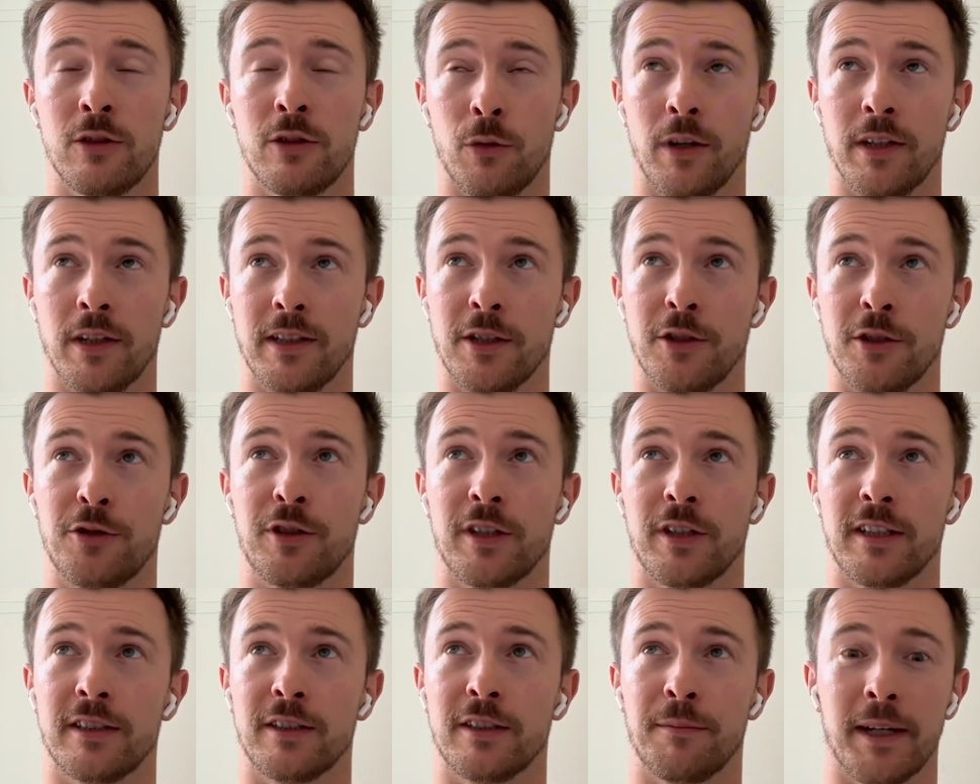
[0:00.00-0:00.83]
always
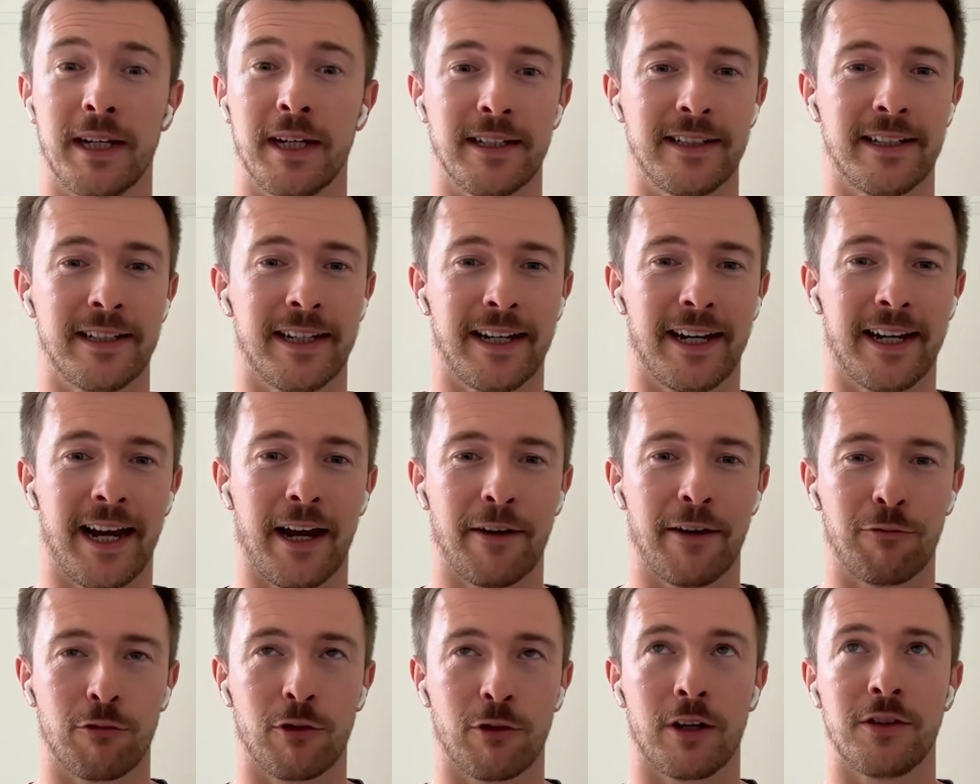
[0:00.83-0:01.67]
interesting to me to hear
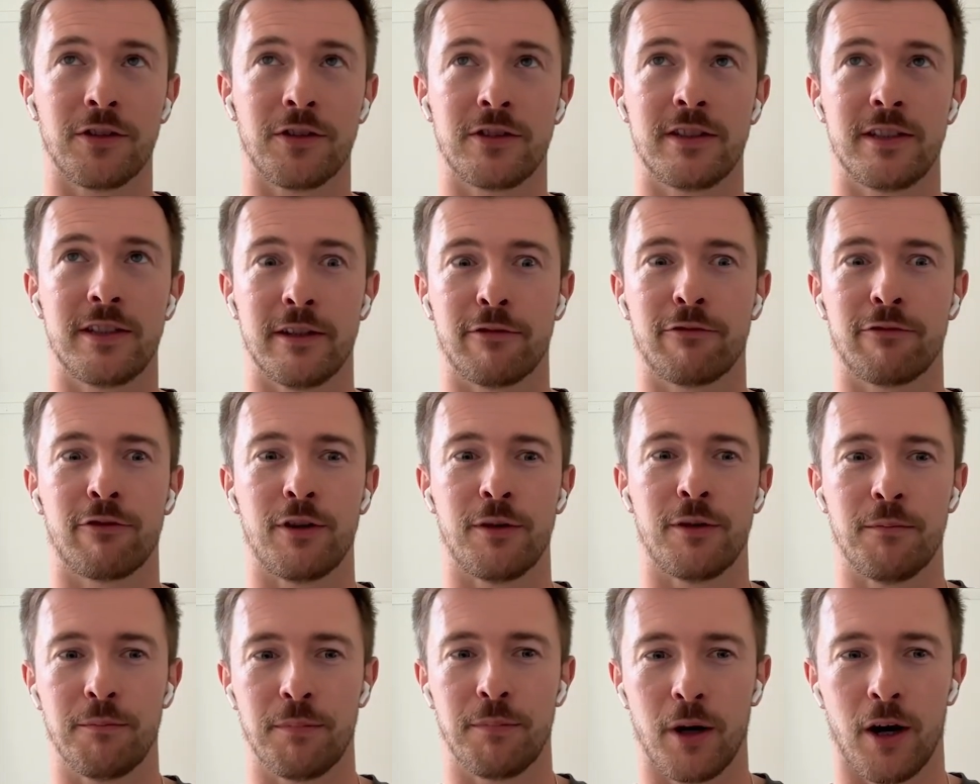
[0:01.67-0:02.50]
everyone's
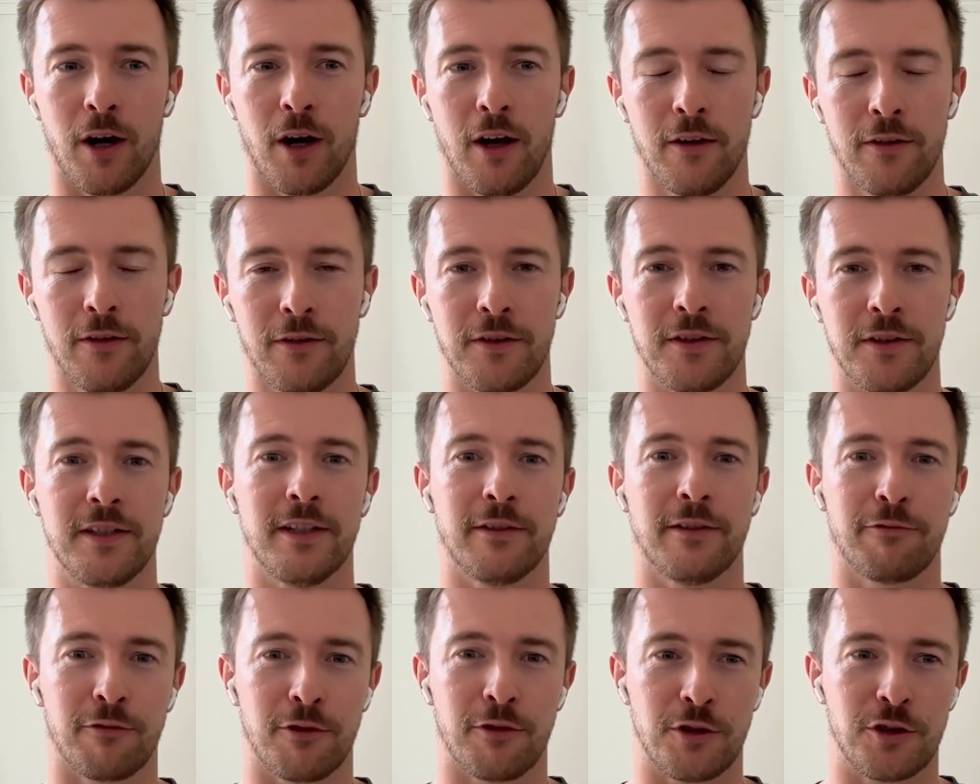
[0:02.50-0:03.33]
different path and
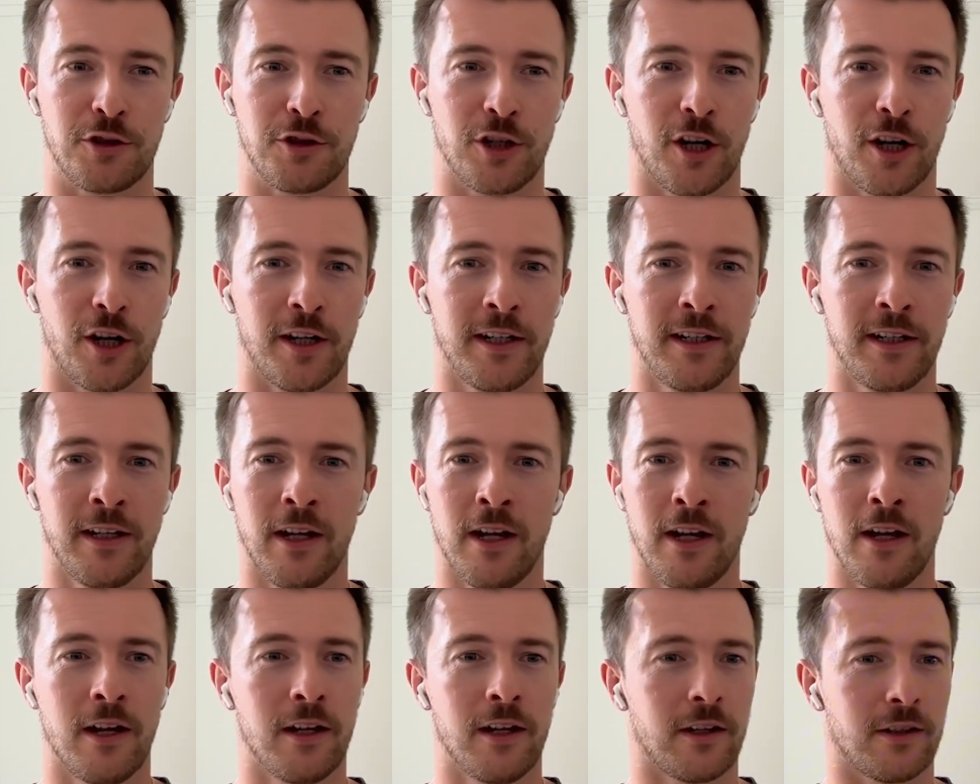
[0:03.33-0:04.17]
different journey,
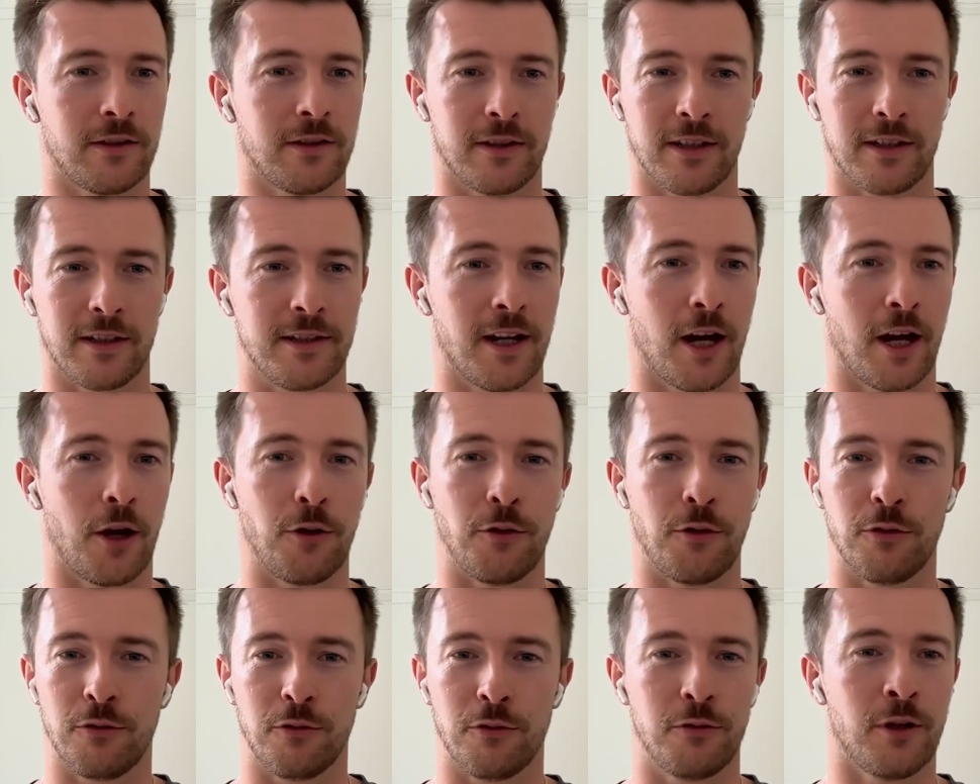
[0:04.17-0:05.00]
because there's
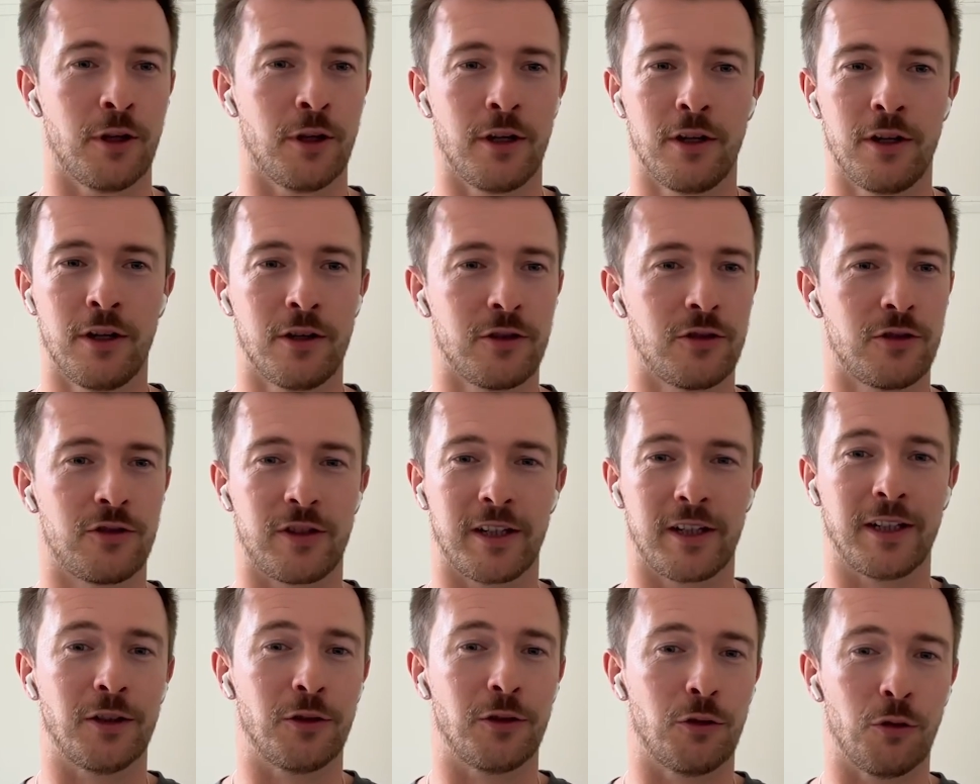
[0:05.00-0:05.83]
no
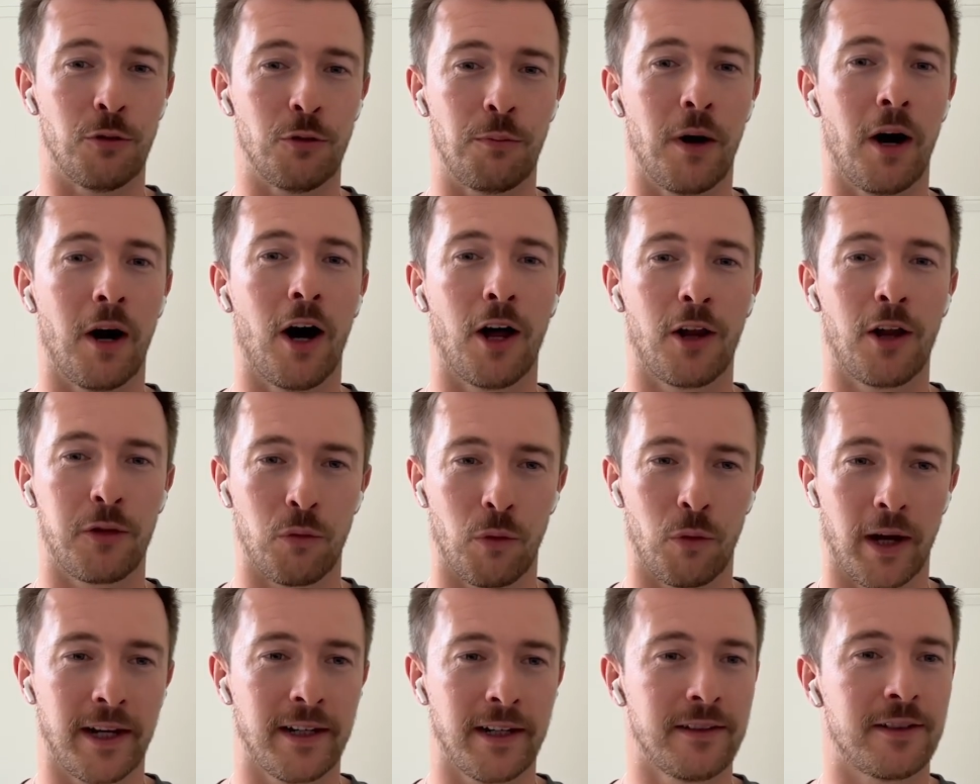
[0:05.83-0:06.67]
single
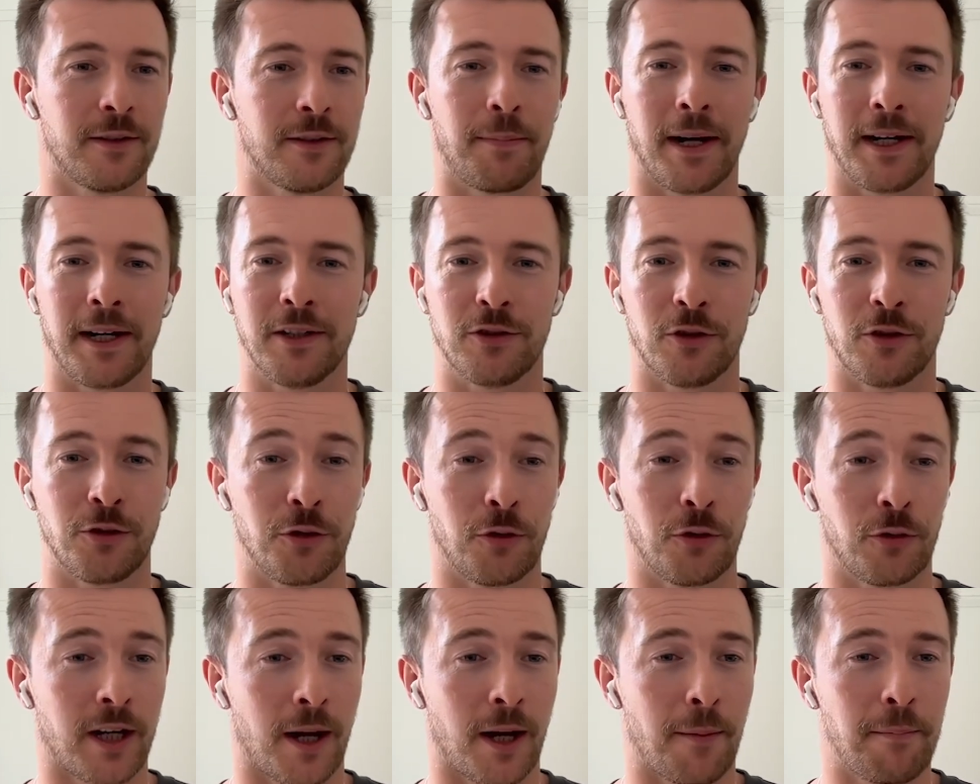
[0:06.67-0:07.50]
pathway. It depends on
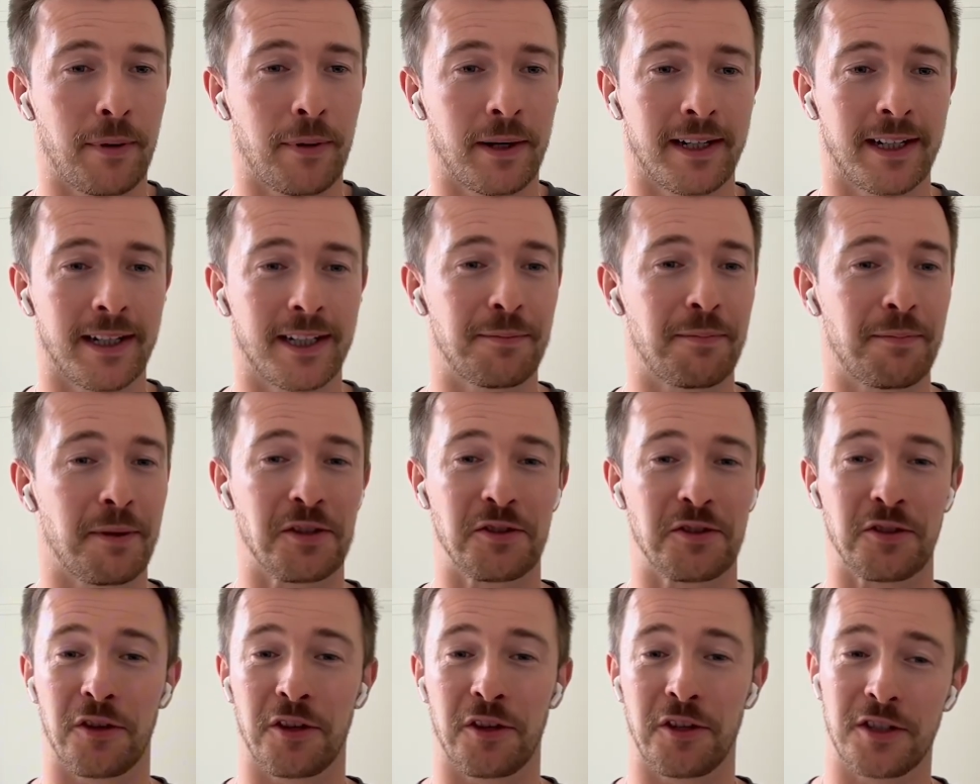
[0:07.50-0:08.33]
your company, it
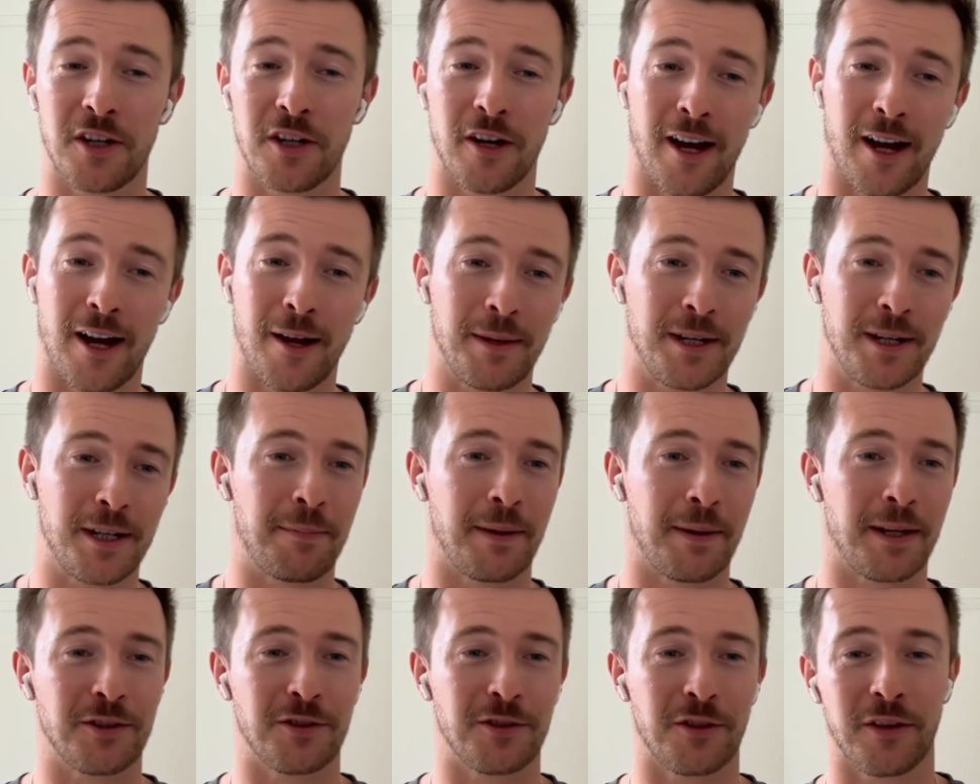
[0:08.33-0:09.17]
depends on the time, it
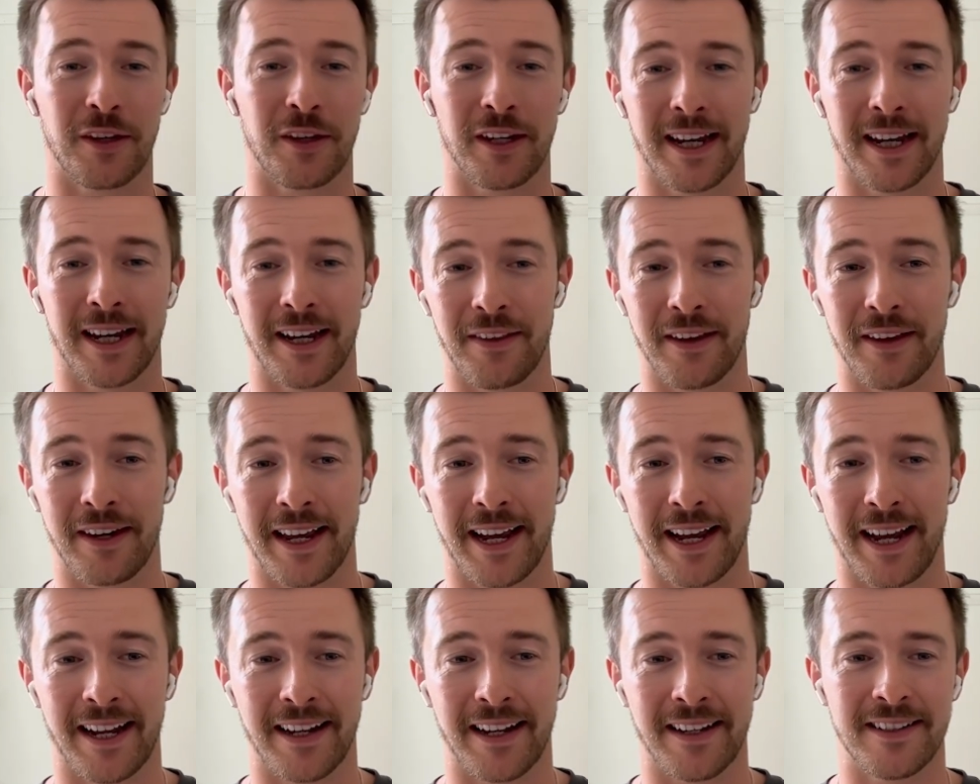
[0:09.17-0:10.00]
depends on the lay of the
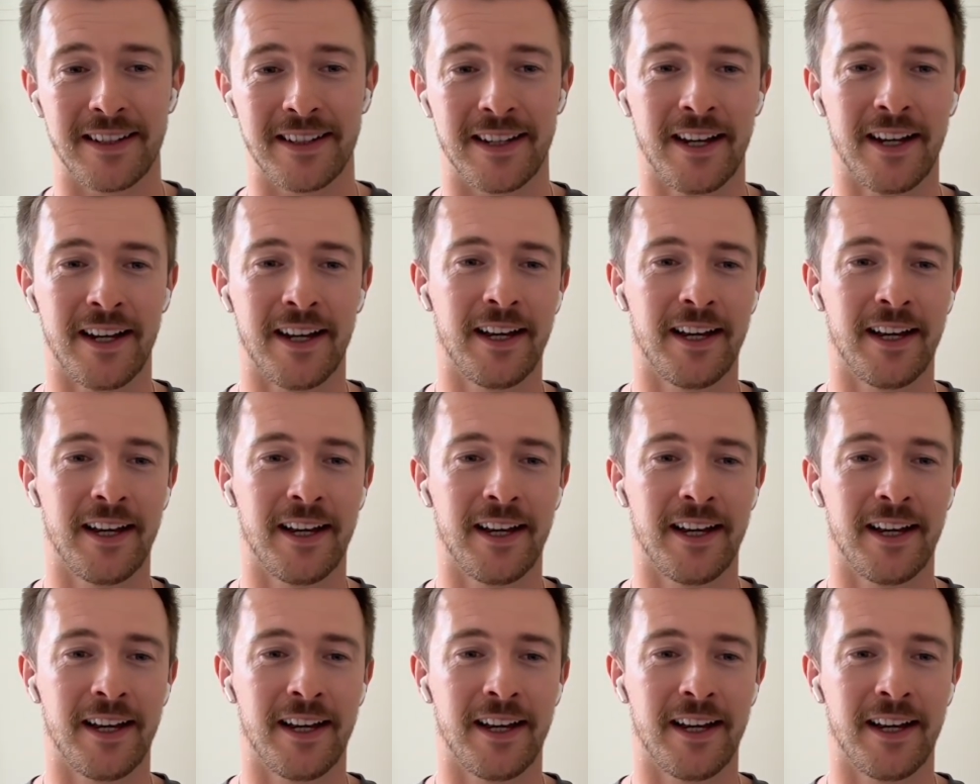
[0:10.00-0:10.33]
land.